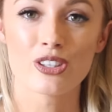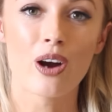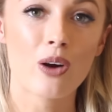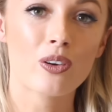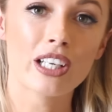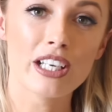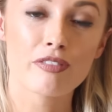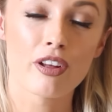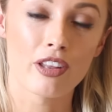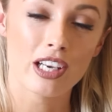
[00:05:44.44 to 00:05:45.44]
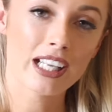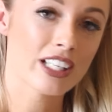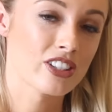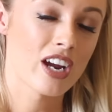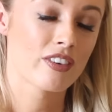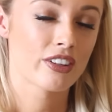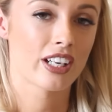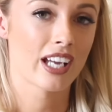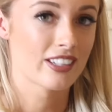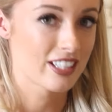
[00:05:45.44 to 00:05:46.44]
so I will leave the links to
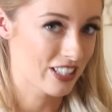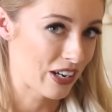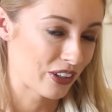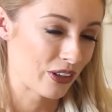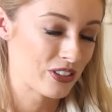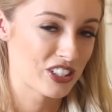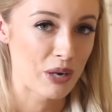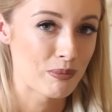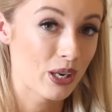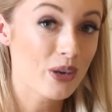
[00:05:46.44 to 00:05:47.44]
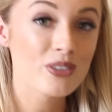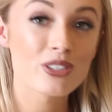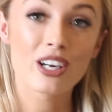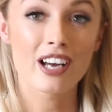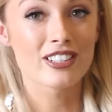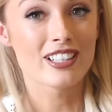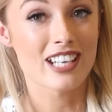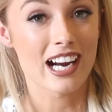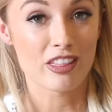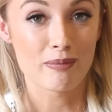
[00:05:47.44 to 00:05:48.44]
everything and the discount codes down below so you guys can
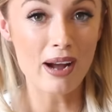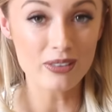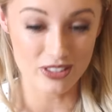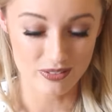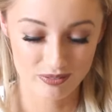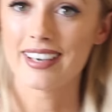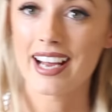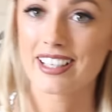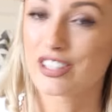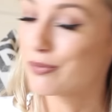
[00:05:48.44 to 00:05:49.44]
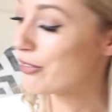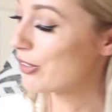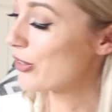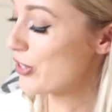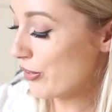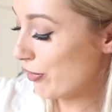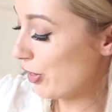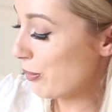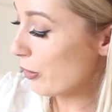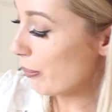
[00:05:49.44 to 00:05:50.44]
check them out. Next, moving on to a
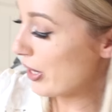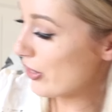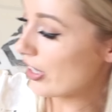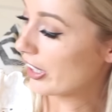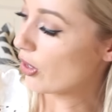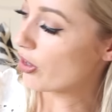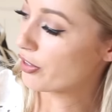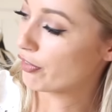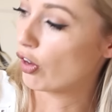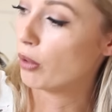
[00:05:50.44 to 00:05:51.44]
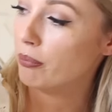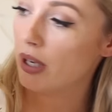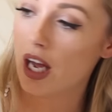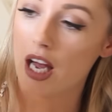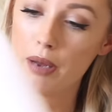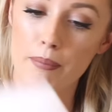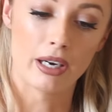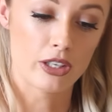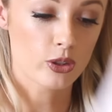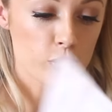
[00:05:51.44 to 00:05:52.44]
few more bits that I got from
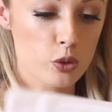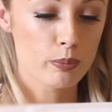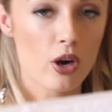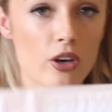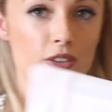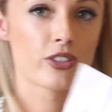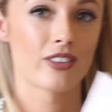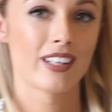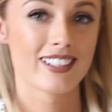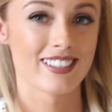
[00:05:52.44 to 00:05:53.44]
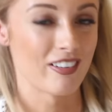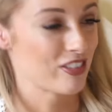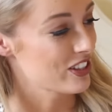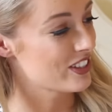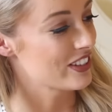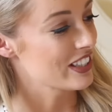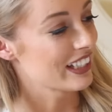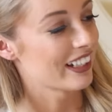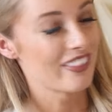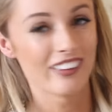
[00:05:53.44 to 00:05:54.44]
my Doddle box. This I've just
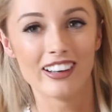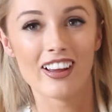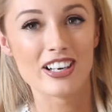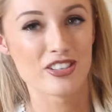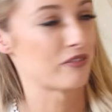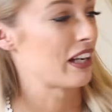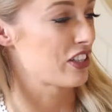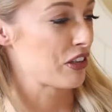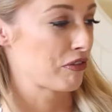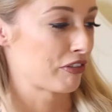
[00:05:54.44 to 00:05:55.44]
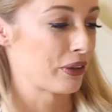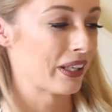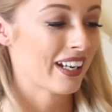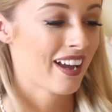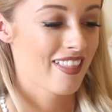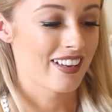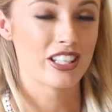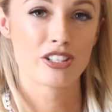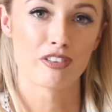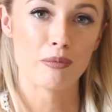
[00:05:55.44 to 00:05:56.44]
seen in the light reflecting through it, that
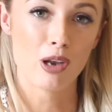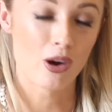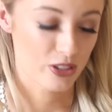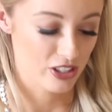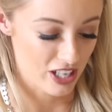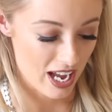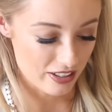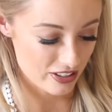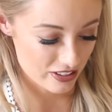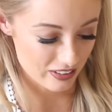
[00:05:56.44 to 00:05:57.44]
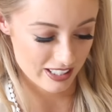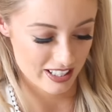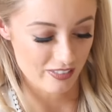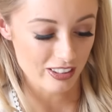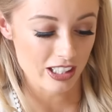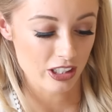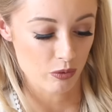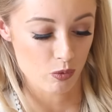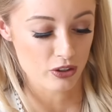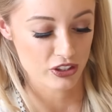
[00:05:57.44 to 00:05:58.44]
it's from L'Occitane, so let's have a look
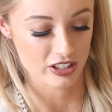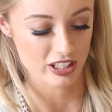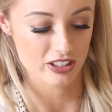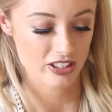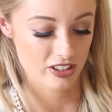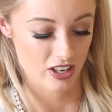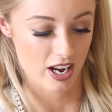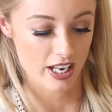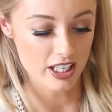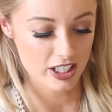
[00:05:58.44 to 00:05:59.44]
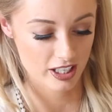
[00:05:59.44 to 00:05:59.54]
what is inside.